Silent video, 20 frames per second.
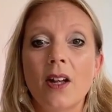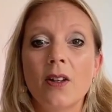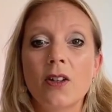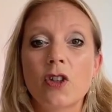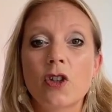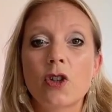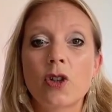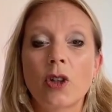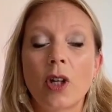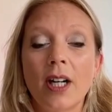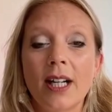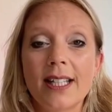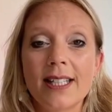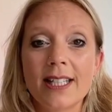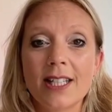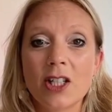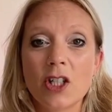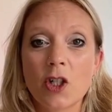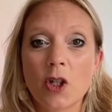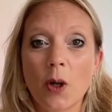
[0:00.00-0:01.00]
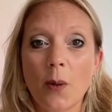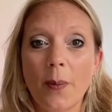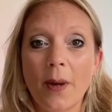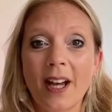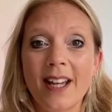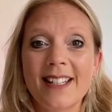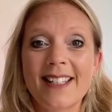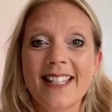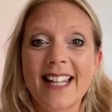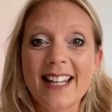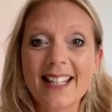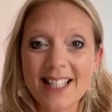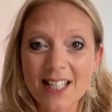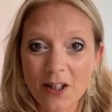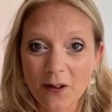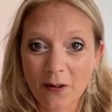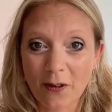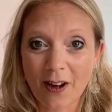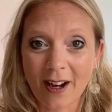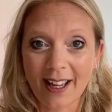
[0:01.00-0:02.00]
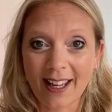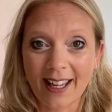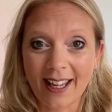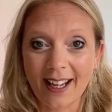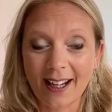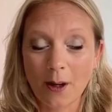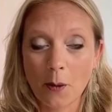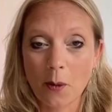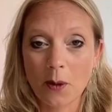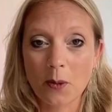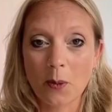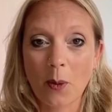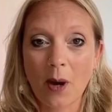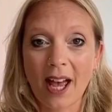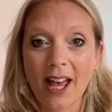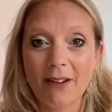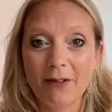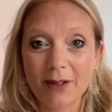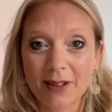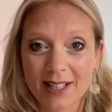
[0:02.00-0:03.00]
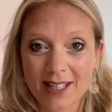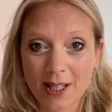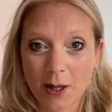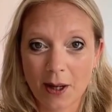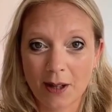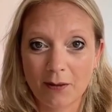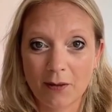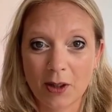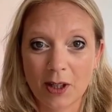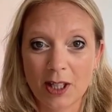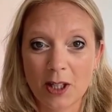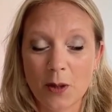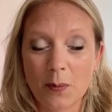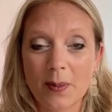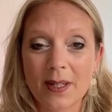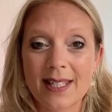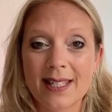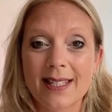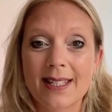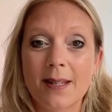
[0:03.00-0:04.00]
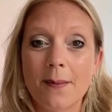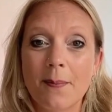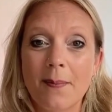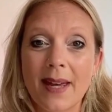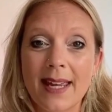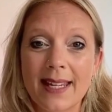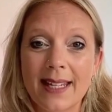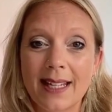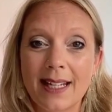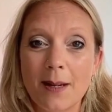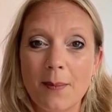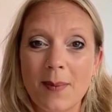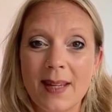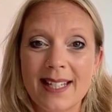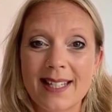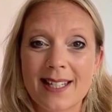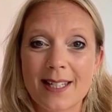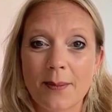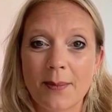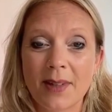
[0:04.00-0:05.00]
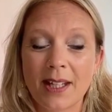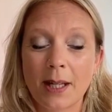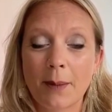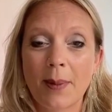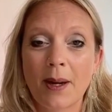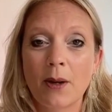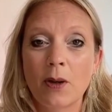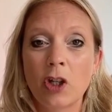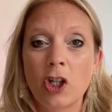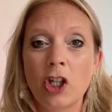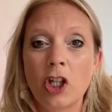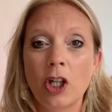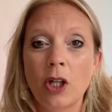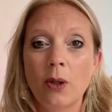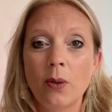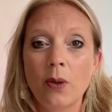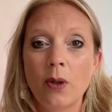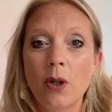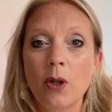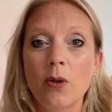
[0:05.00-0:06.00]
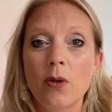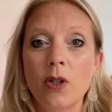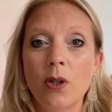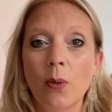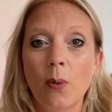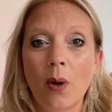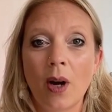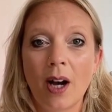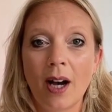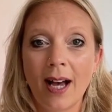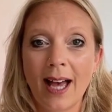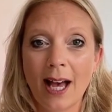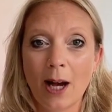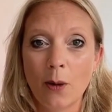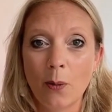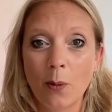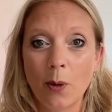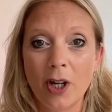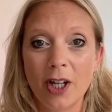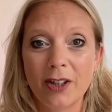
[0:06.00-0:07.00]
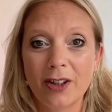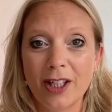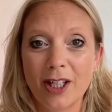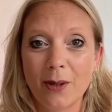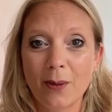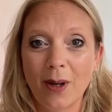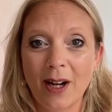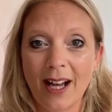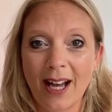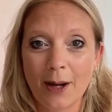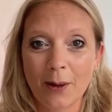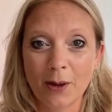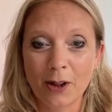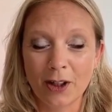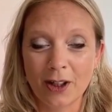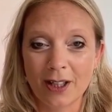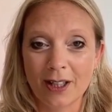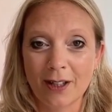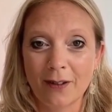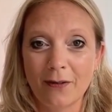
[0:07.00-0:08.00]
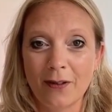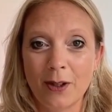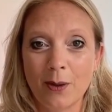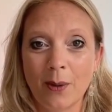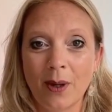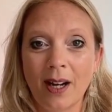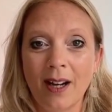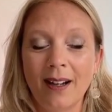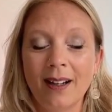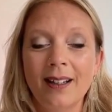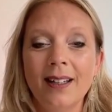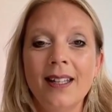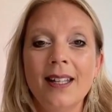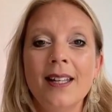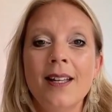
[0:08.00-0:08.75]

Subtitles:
try to stop identifying with whatever is going wrong in your business and making it mean something about you, who you are, how worthy you are, how good enough you are,